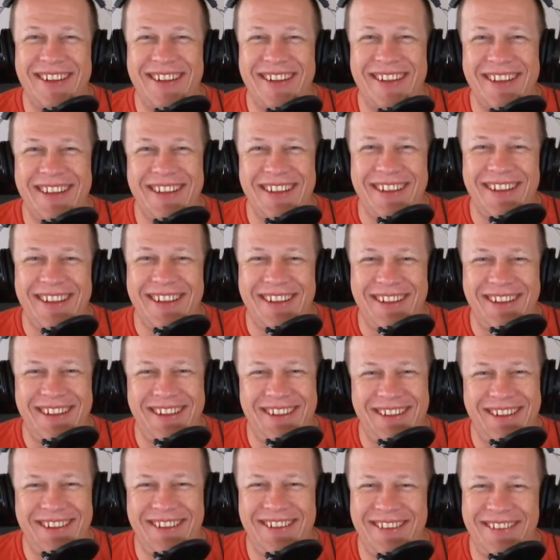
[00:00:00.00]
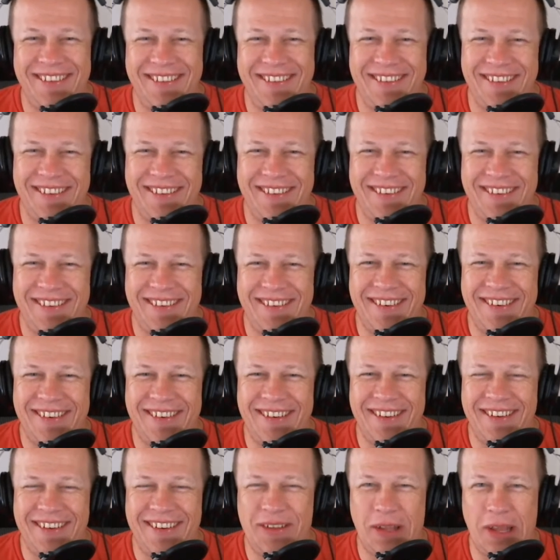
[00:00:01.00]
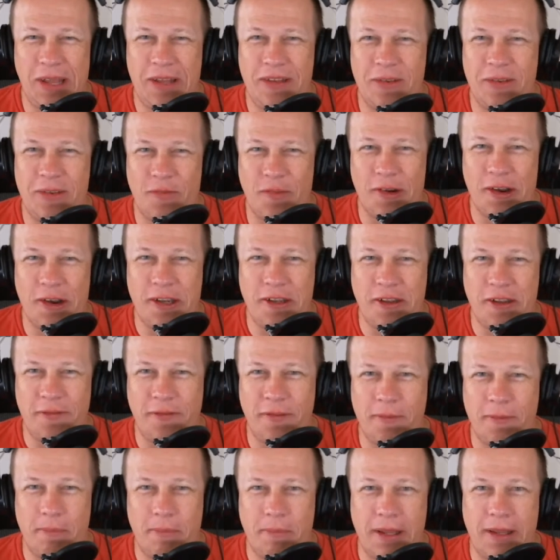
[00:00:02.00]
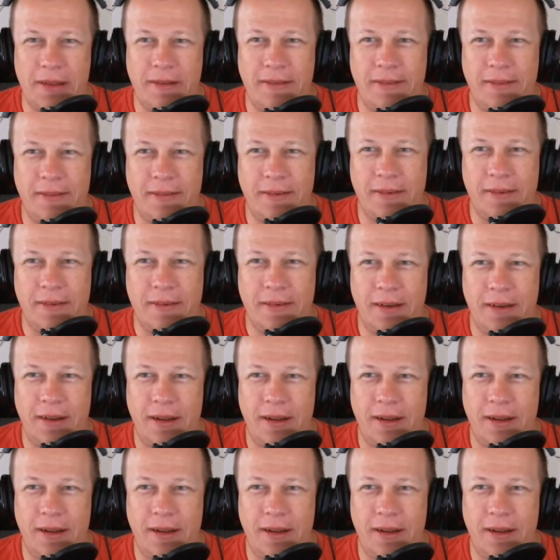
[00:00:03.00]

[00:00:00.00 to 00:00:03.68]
It's a very different beast.